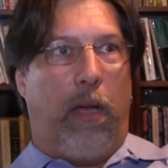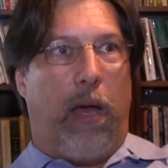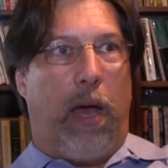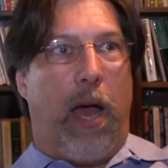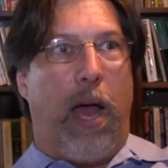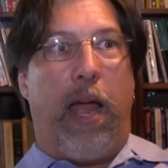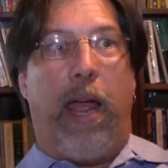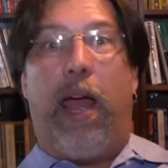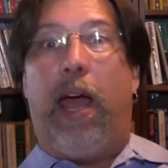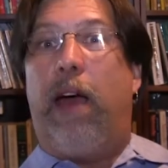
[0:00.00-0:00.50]

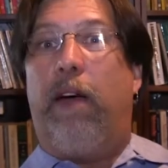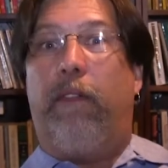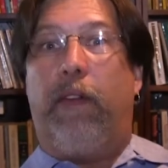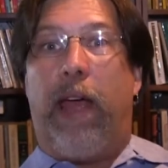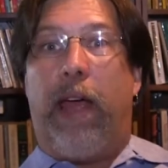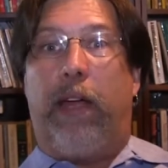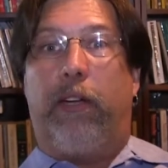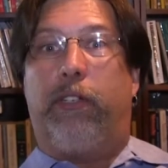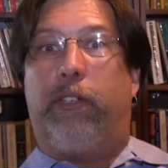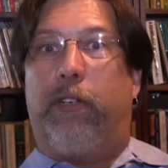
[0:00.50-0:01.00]
I have
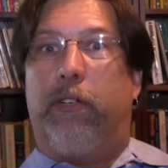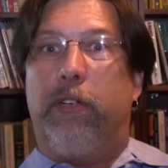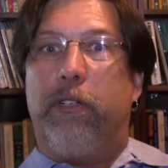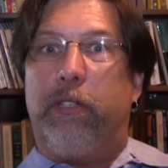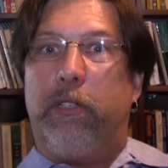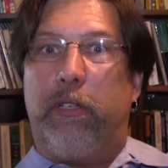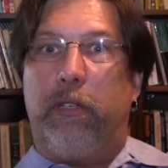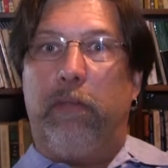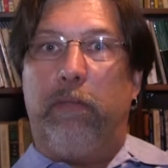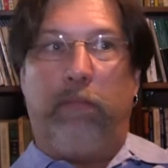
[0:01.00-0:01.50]

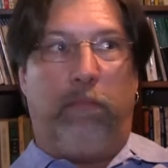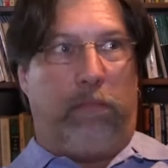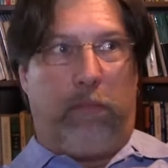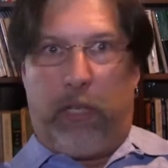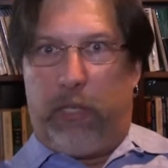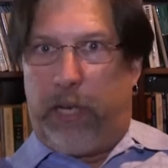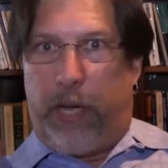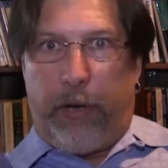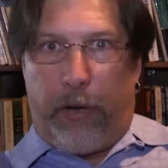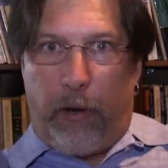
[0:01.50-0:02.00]
answers,
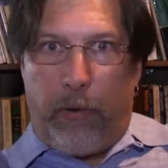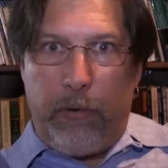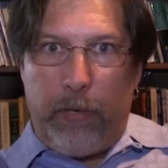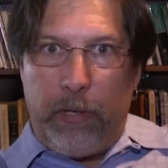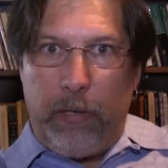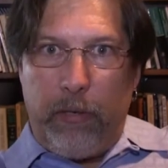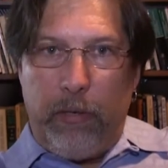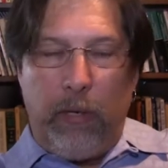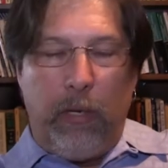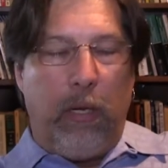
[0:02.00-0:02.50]
because I
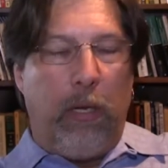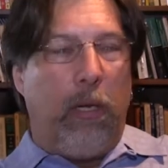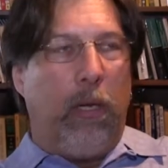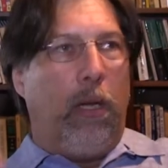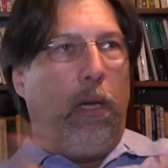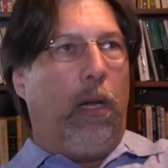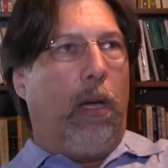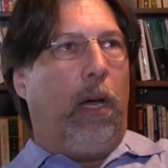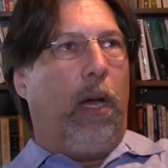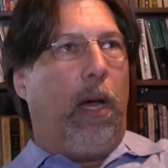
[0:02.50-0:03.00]
don't.
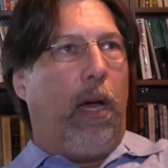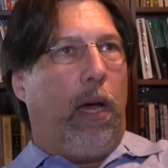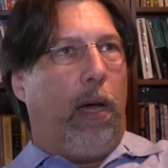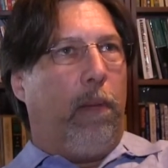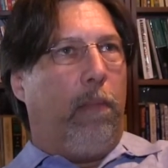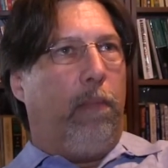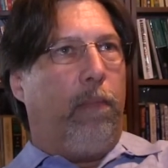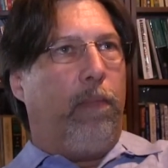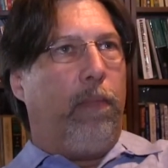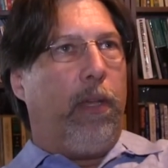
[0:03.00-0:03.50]

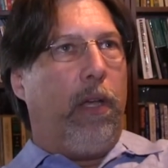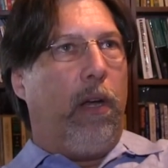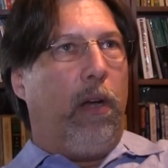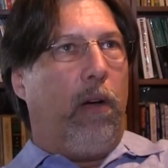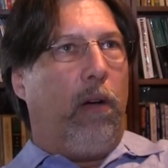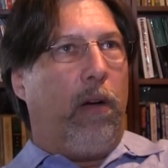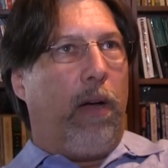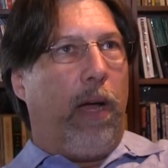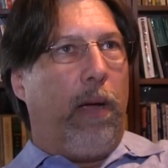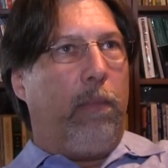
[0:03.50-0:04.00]
I'm
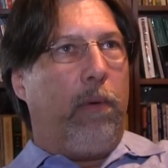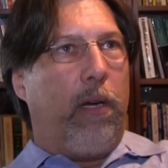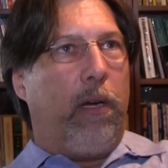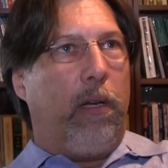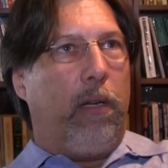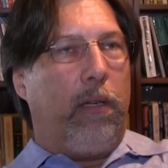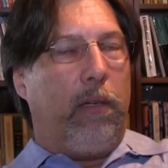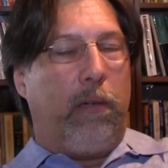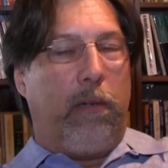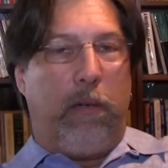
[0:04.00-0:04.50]

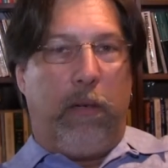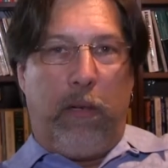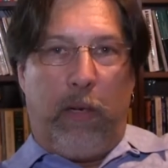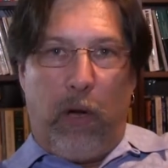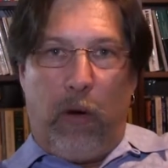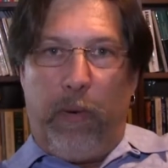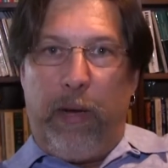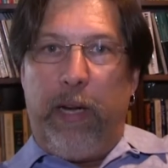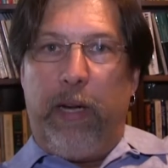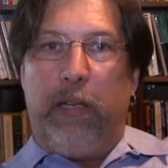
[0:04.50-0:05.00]
going to
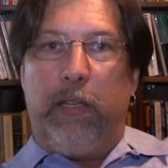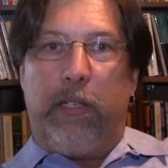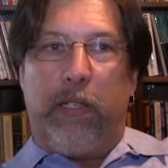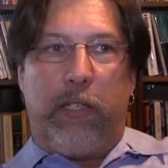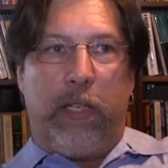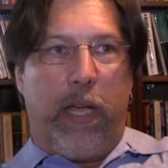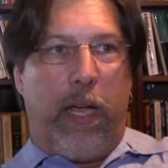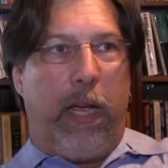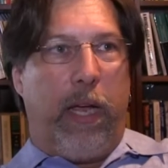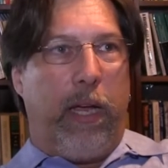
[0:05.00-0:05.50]
go in and
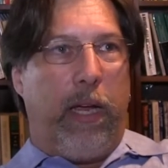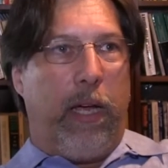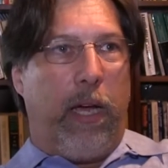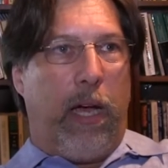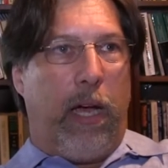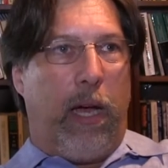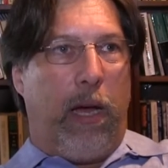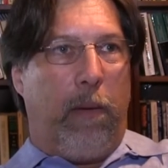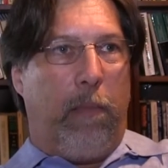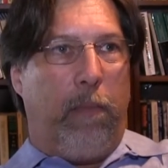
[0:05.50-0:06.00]
say,
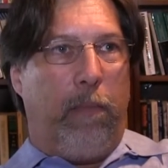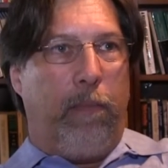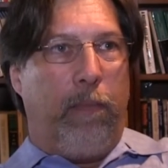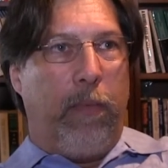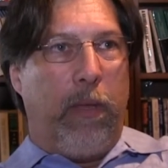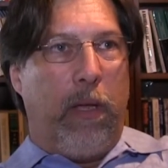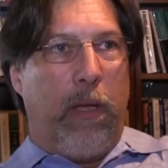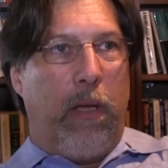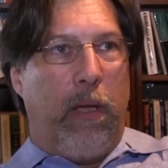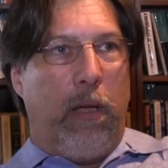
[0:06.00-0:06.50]

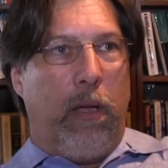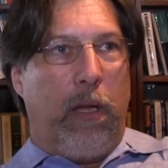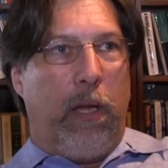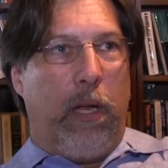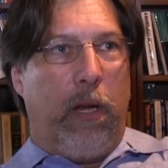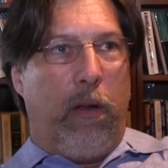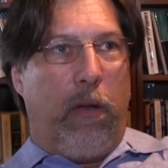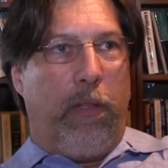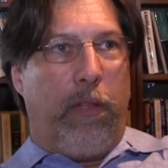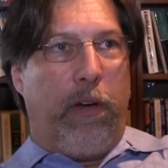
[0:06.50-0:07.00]

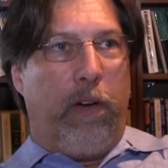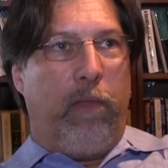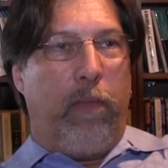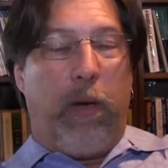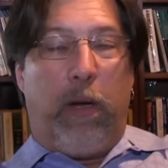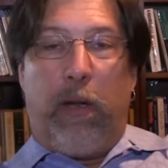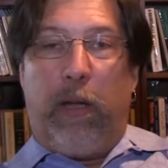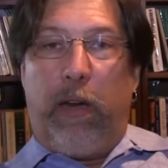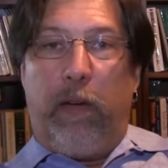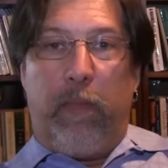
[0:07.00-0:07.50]
there have
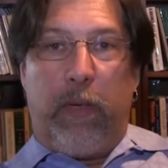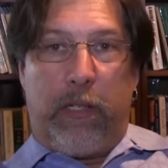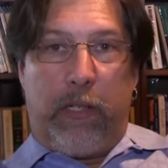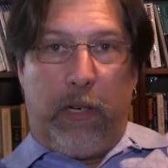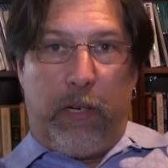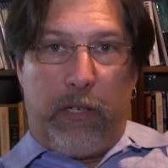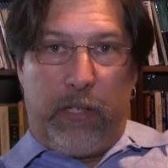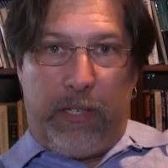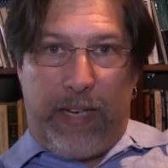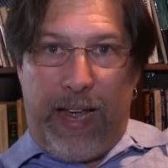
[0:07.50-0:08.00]
been a lot of
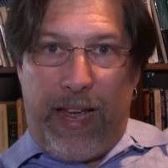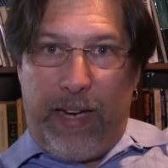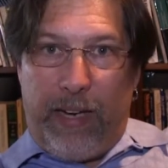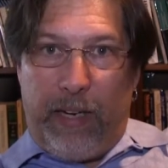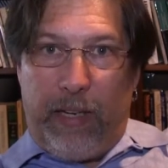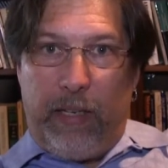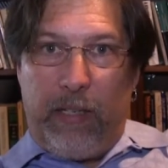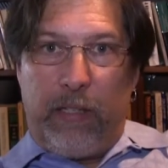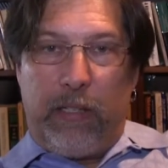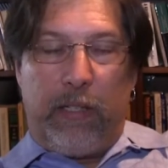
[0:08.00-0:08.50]

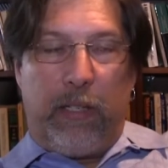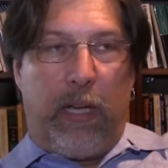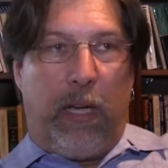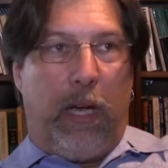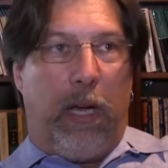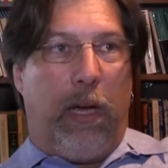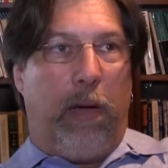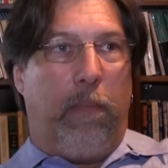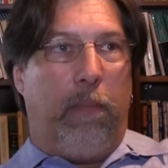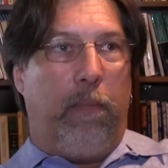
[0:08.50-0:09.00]
misunderstandings,
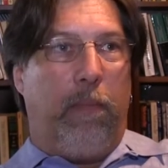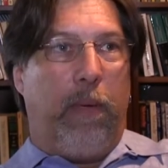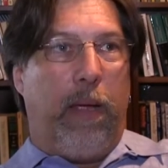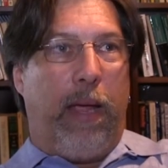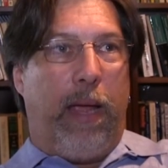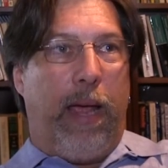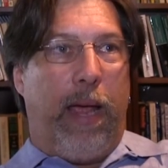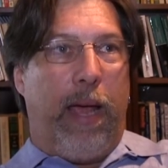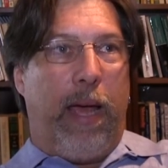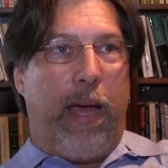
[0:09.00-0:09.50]

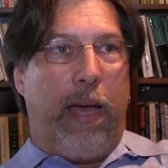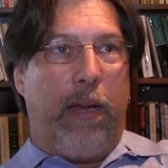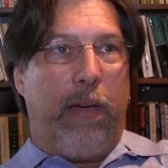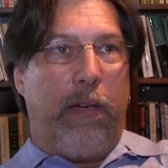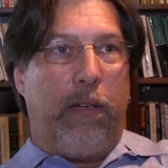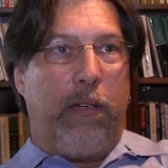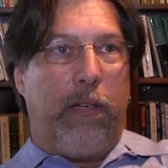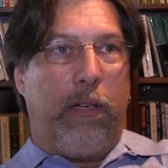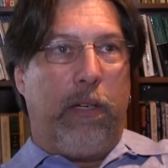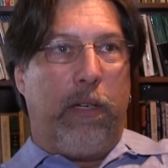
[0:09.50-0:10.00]

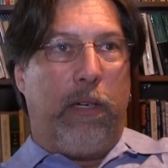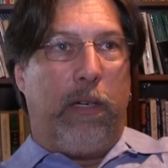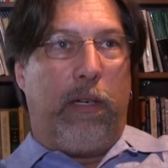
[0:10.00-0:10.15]
and